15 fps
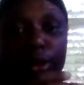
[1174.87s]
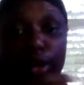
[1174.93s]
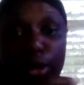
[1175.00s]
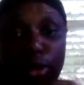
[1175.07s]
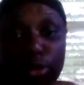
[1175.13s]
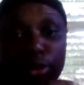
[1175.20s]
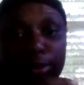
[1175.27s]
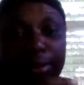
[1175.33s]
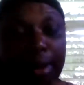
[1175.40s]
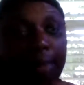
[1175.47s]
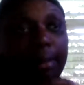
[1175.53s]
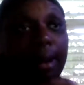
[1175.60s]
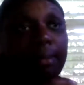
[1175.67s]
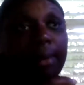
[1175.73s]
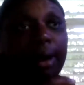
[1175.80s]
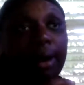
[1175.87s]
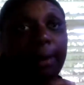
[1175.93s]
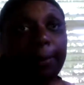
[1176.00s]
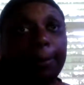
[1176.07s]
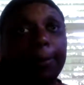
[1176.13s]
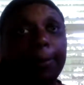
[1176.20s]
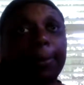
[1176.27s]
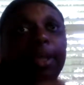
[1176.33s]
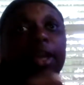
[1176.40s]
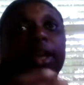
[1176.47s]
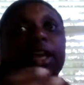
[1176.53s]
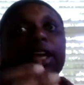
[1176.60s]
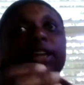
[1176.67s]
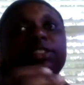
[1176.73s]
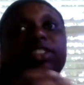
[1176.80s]
knows about my mom.
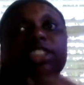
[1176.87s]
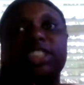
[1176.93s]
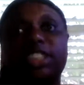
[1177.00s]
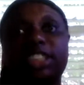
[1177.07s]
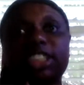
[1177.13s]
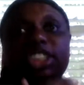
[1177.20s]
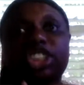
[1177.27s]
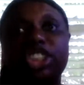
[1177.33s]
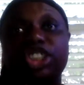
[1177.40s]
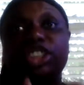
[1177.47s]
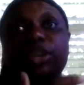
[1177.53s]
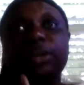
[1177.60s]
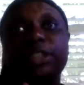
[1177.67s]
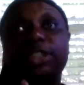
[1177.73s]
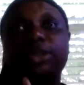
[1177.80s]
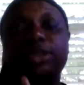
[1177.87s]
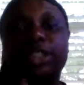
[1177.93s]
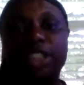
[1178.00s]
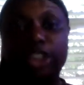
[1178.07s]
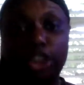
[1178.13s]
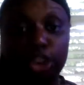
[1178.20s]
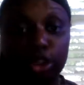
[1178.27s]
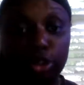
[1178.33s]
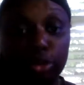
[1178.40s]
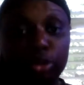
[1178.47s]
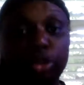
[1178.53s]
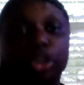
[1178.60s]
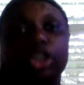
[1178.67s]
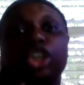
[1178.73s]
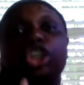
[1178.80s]
If she says she's going to get you,
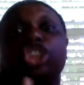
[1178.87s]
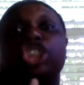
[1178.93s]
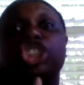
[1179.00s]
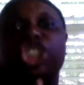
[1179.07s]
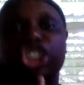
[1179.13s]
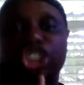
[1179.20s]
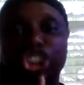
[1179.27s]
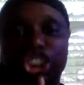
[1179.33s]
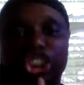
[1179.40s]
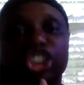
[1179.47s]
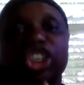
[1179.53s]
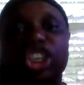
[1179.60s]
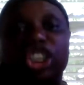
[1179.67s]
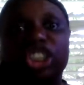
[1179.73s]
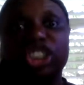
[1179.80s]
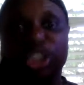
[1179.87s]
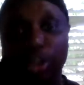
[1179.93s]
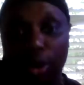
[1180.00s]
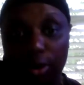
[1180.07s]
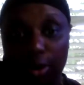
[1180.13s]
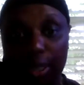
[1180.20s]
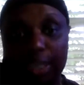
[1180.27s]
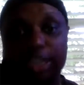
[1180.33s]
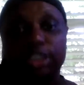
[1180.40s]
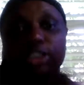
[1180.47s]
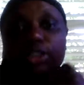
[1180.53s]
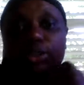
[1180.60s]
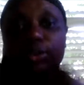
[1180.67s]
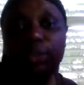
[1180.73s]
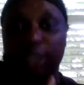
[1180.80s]
she is going
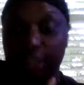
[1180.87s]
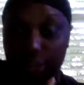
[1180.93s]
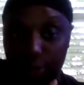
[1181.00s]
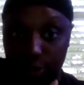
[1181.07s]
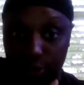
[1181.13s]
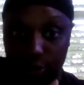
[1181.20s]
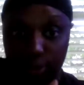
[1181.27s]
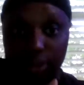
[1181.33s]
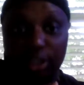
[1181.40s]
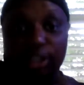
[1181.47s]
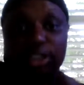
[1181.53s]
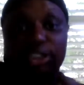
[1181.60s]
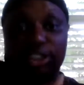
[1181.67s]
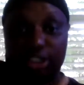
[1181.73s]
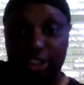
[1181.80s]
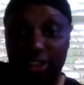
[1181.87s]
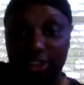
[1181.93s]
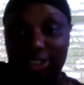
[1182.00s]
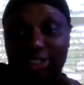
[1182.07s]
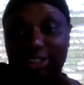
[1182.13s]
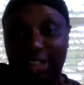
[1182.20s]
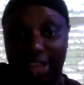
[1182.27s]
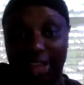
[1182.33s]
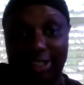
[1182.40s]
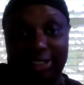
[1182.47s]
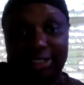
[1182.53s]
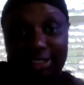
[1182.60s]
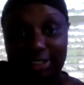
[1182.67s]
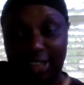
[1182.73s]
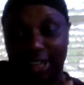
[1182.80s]
to get you. She is
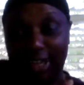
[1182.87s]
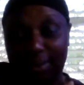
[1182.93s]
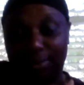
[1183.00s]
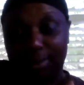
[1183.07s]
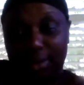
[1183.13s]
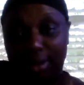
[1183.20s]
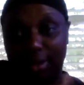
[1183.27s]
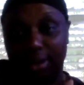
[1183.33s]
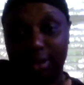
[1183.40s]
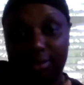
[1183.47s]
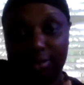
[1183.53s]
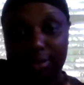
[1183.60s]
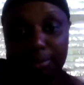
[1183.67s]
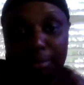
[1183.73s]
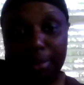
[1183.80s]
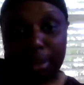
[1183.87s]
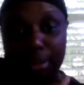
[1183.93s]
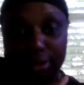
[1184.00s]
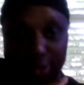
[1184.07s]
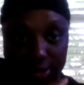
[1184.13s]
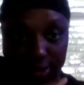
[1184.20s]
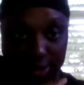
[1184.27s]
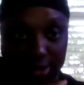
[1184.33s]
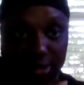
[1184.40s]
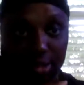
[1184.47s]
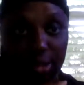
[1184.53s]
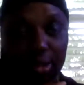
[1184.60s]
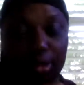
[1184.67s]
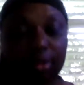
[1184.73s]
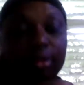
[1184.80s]
that type of person.
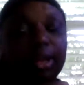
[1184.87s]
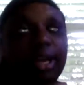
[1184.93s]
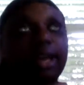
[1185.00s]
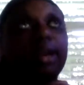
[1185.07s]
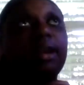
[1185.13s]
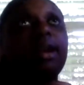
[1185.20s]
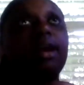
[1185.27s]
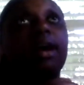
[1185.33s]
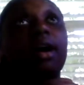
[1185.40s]
Okay.